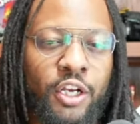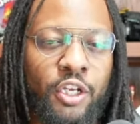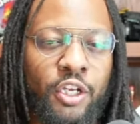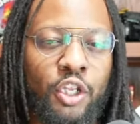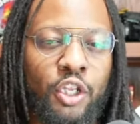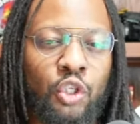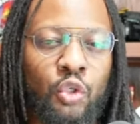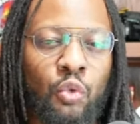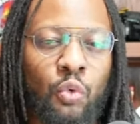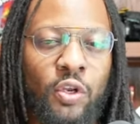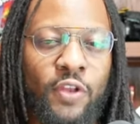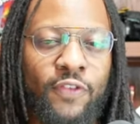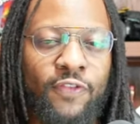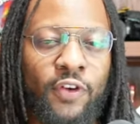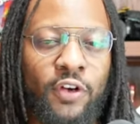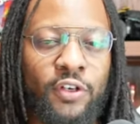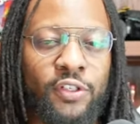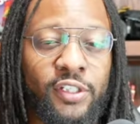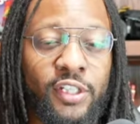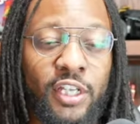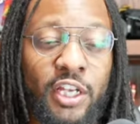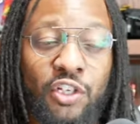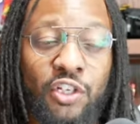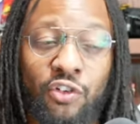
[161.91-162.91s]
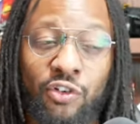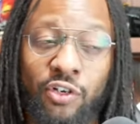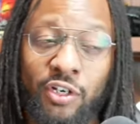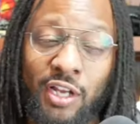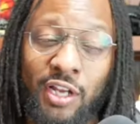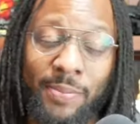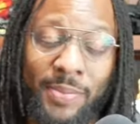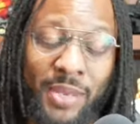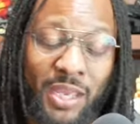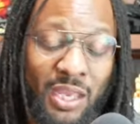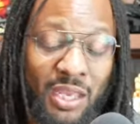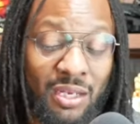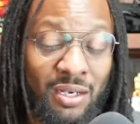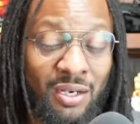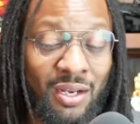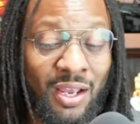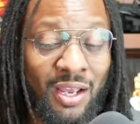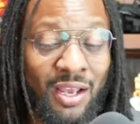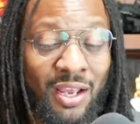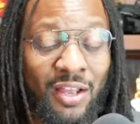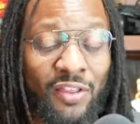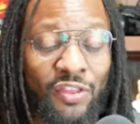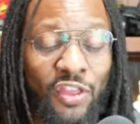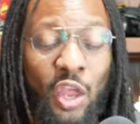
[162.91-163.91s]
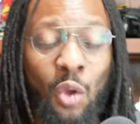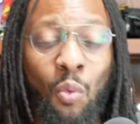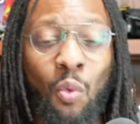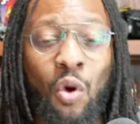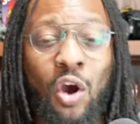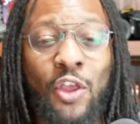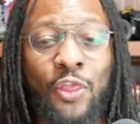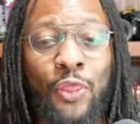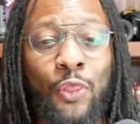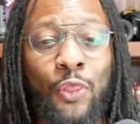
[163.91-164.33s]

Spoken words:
here in the 21st century, I mean, they won